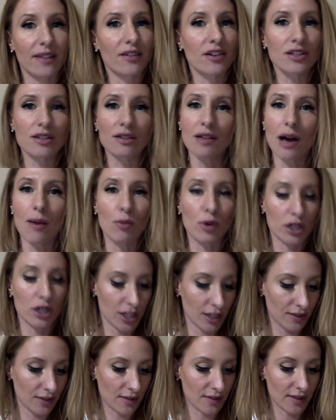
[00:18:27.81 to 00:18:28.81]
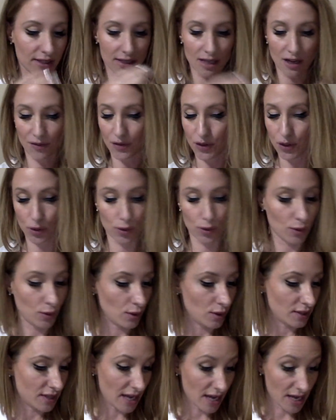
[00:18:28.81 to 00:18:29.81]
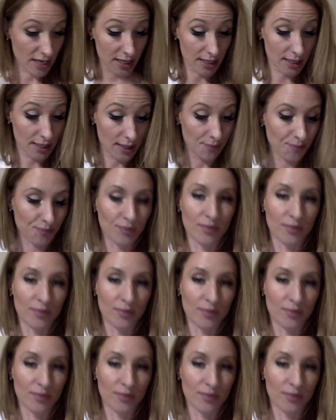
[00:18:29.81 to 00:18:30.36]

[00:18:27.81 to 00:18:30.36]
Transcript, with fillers: There's a lot more shit that this stuff do does.